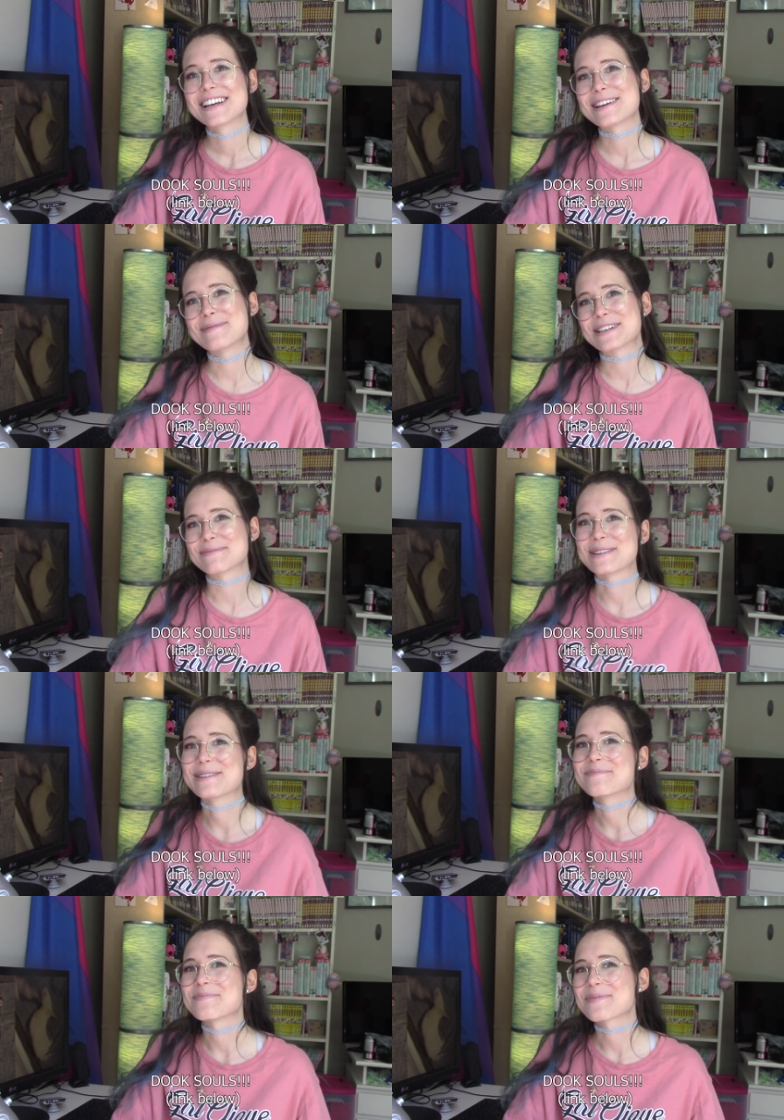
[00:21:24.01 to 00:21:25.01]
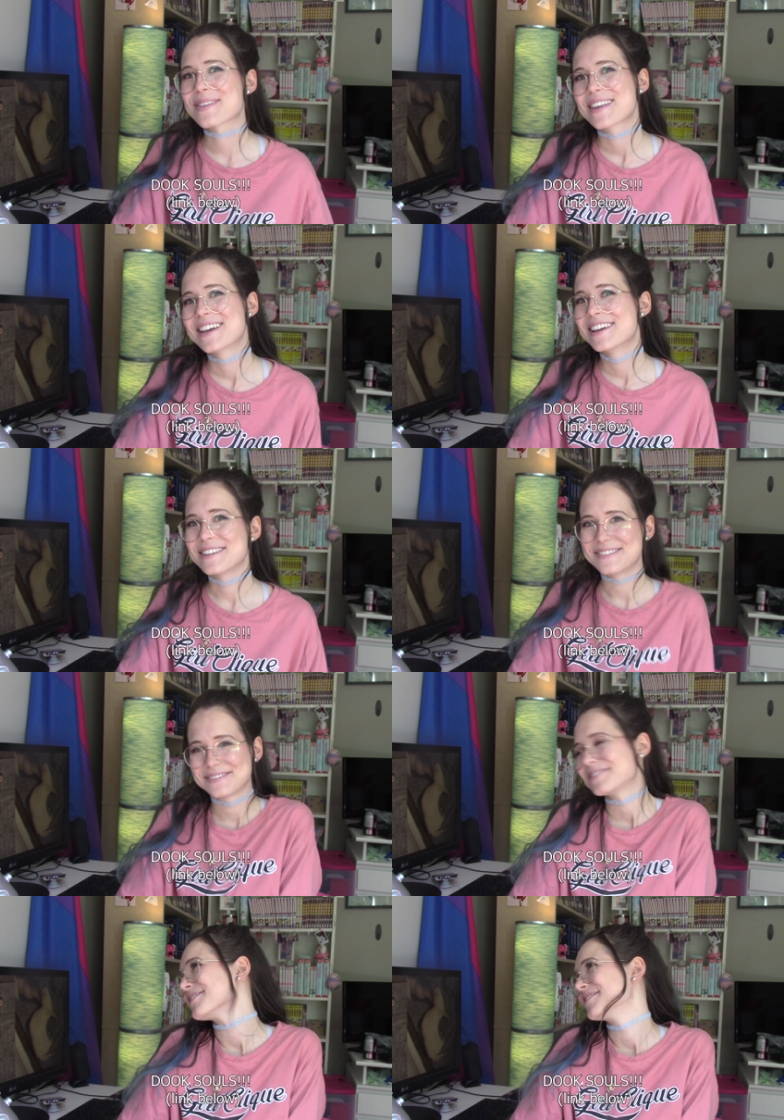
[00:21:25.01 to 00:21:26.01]
It makes me,
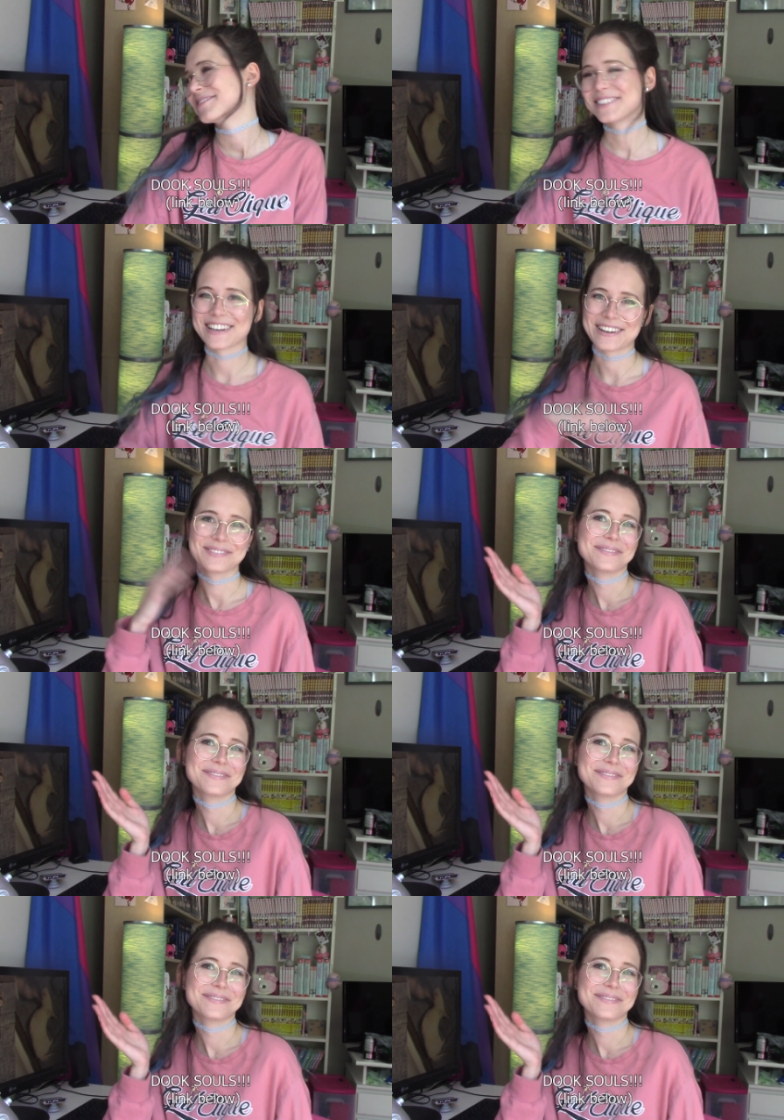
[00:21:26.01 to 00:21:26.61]
you know,